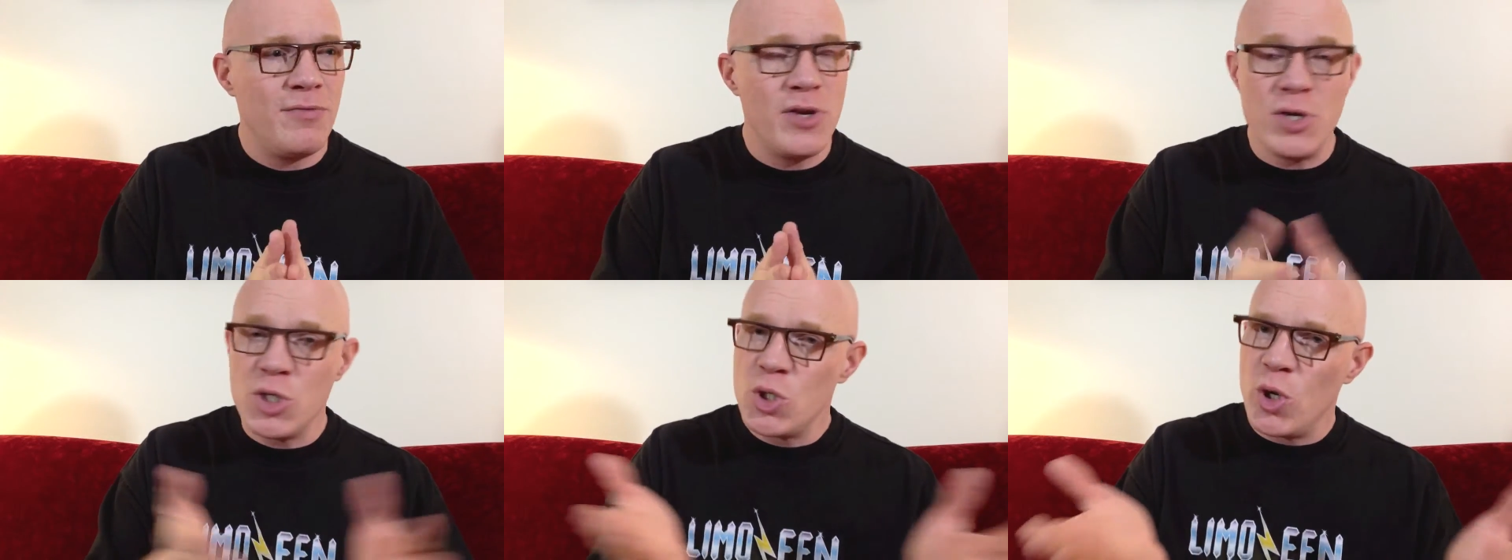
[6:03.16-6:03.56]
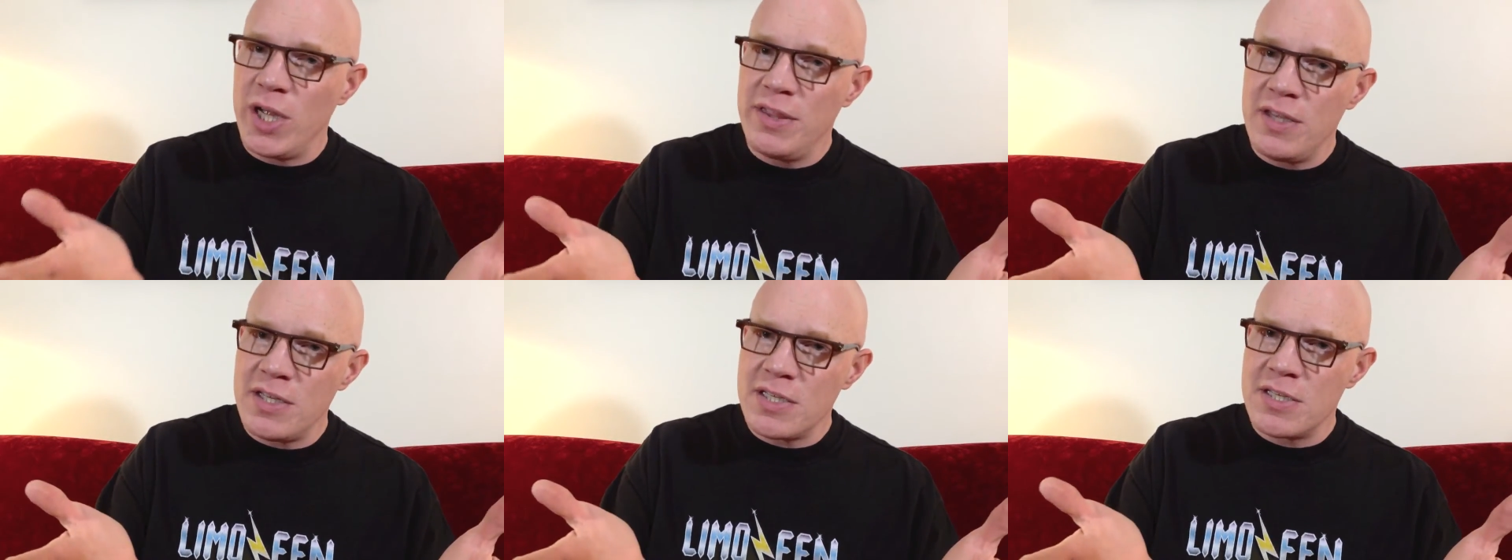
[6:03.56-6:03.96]
If you
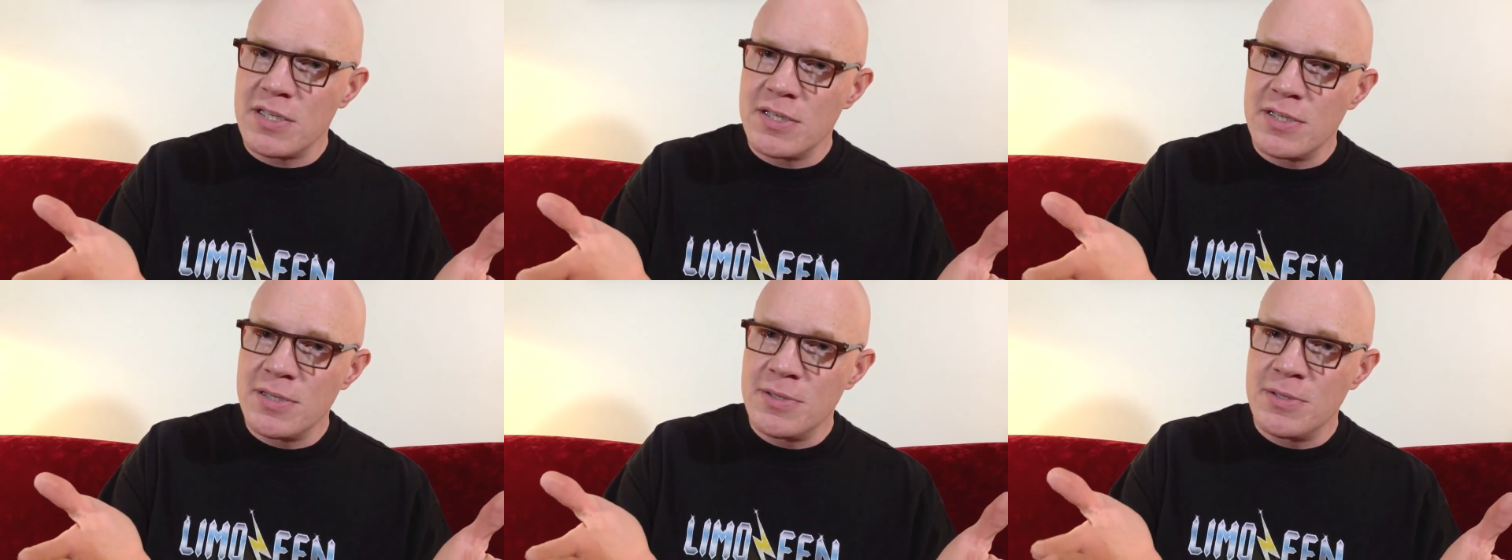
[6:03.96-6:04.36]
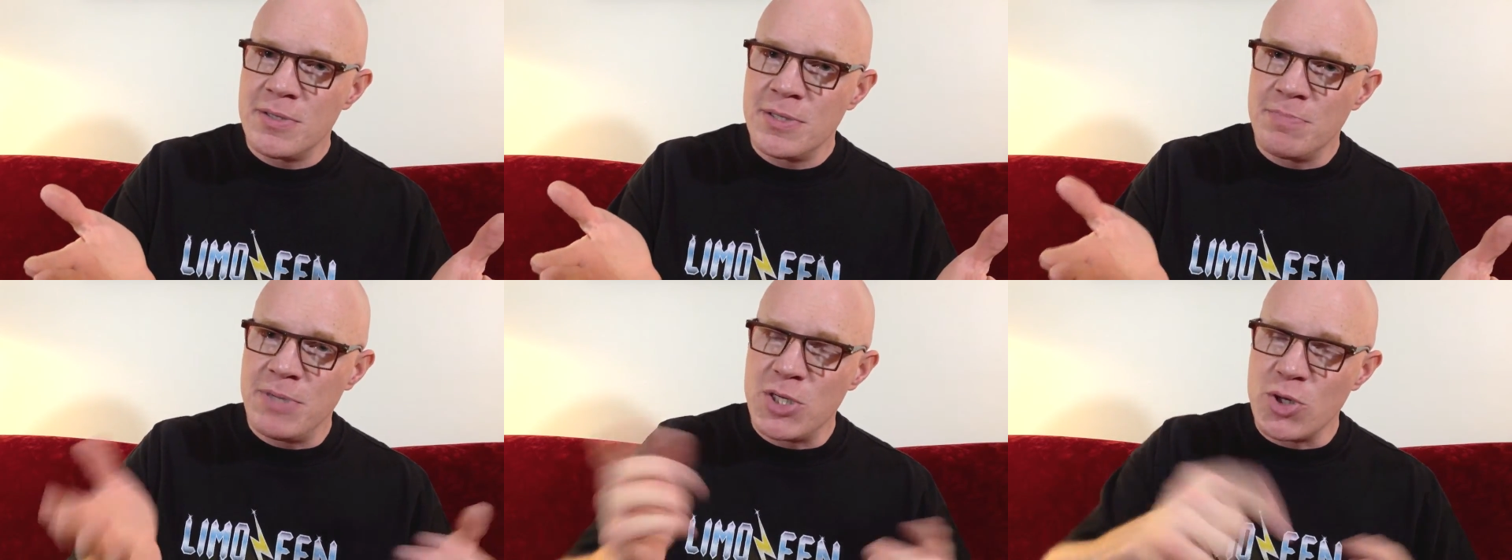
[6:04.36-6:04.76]
enjoyed
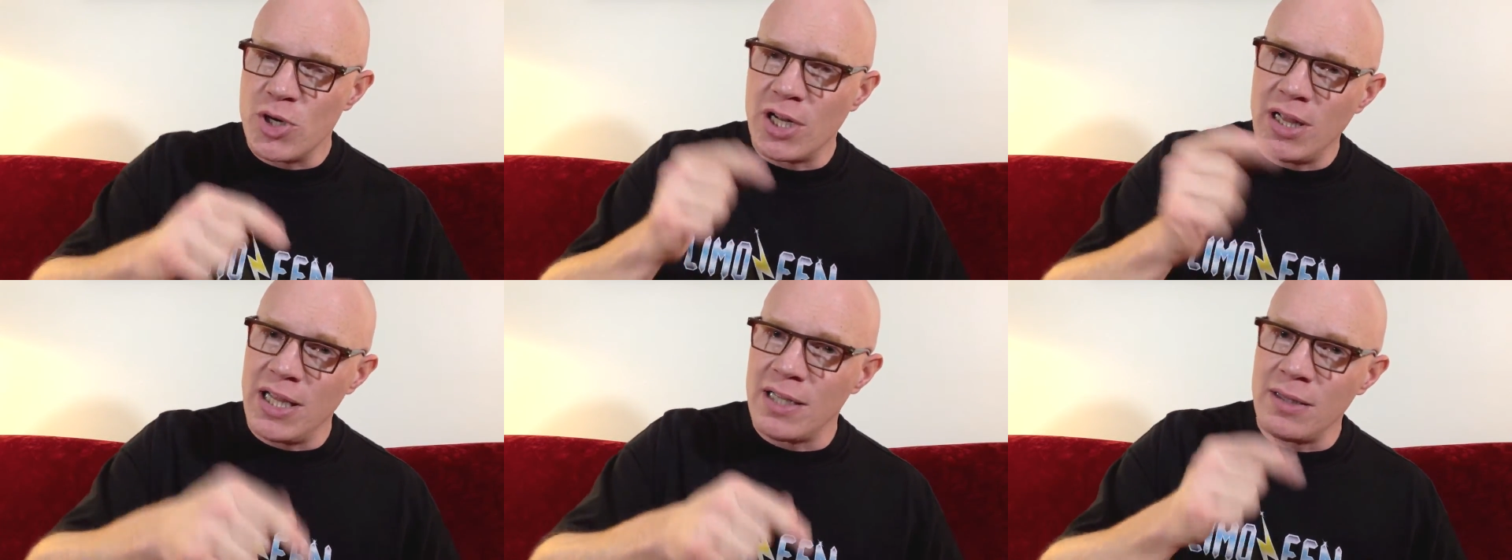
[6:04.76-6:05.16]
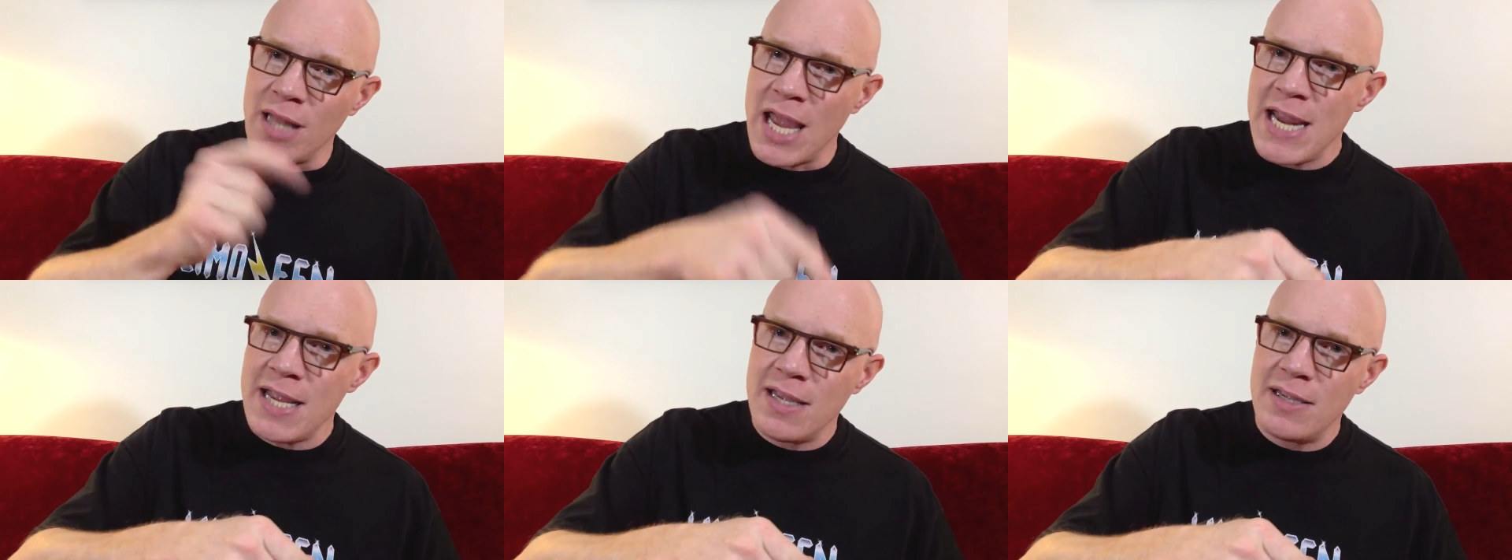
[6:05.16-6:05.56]
this, be sure to click
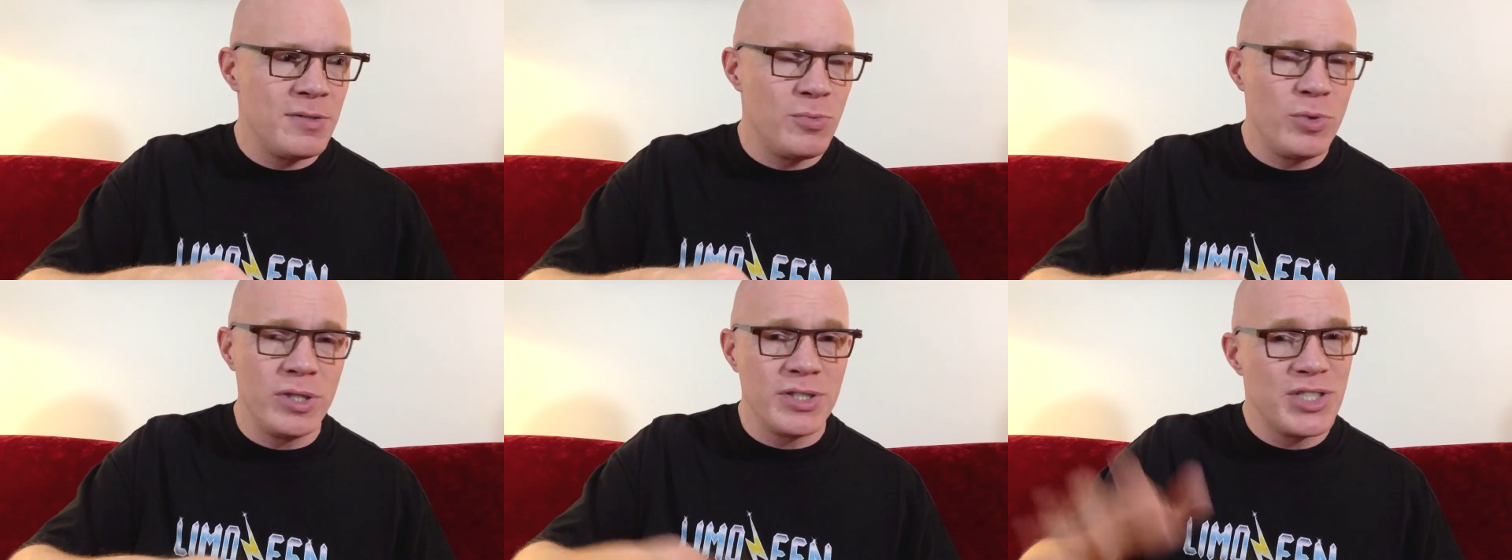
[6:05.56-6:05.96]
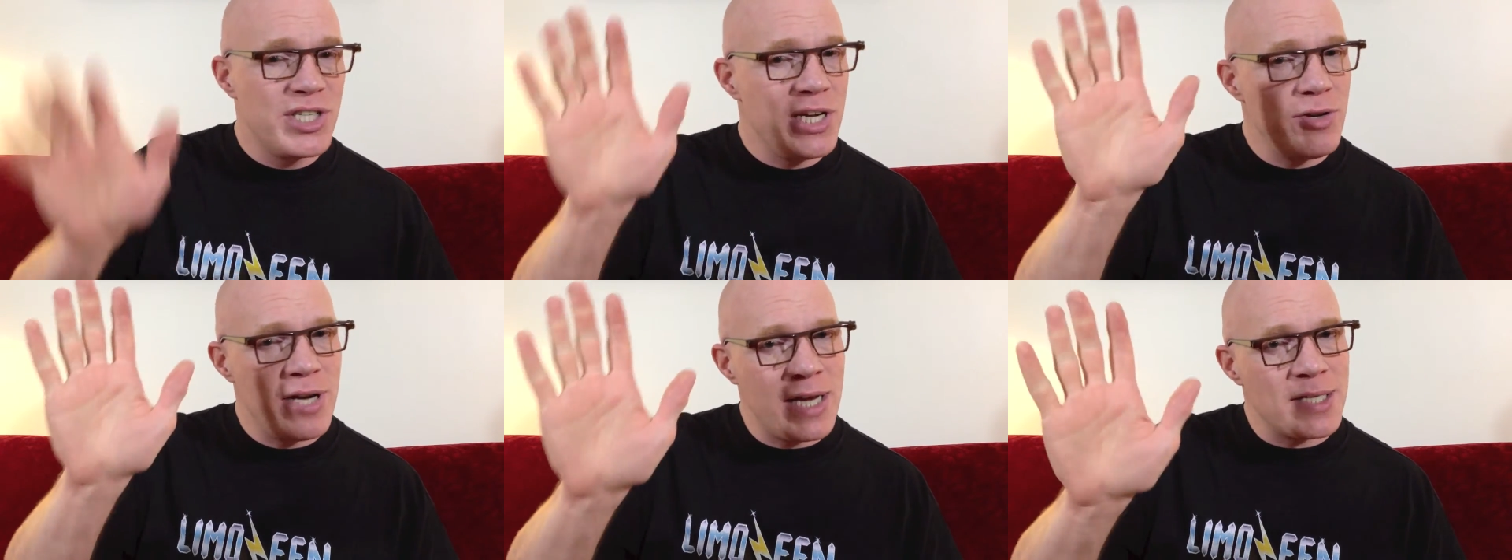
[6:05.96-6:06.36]
like. We'll
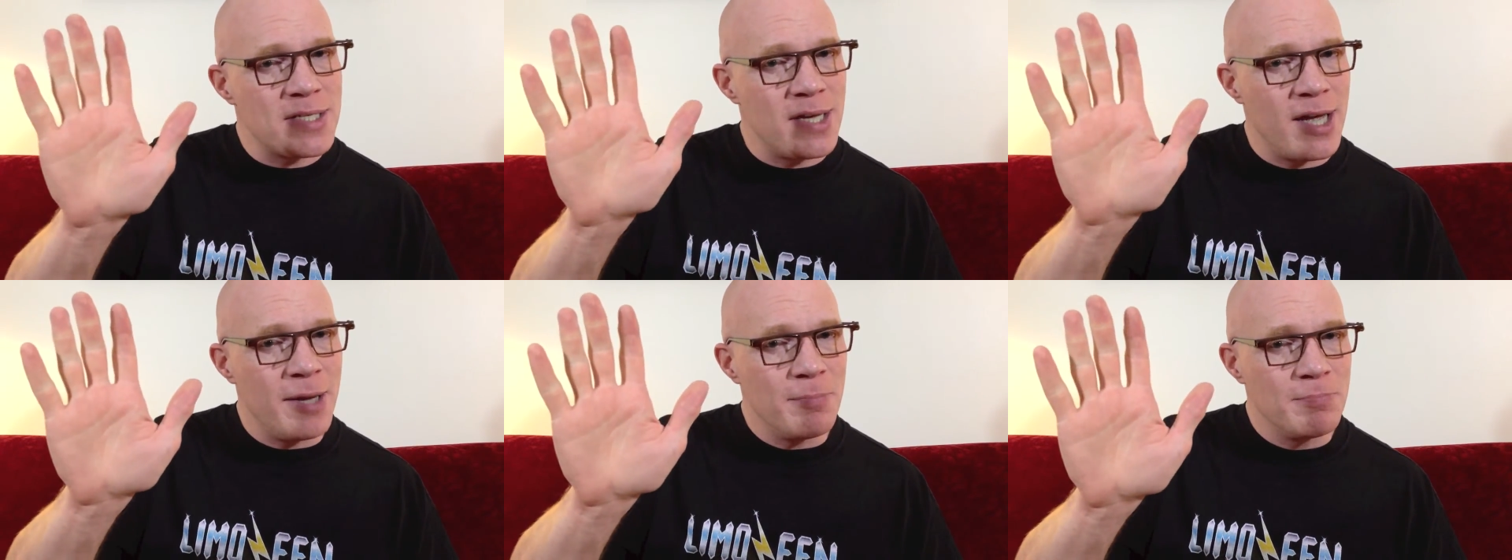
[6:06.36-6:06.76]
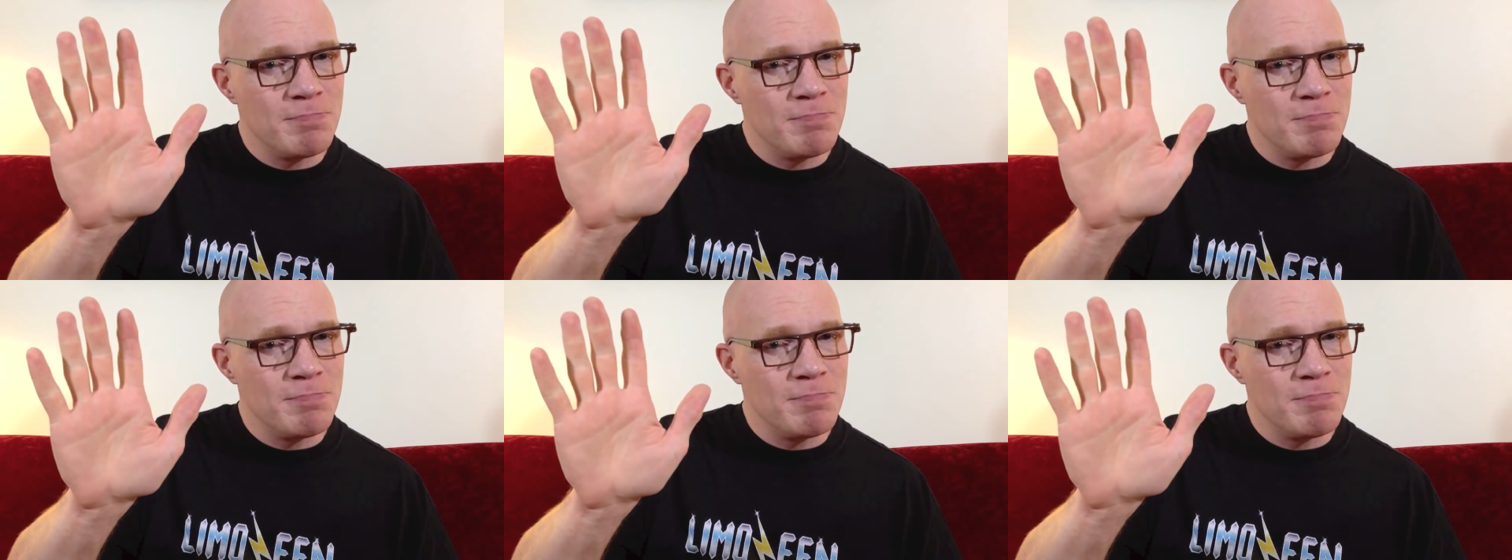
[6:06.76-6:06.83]
see you next time.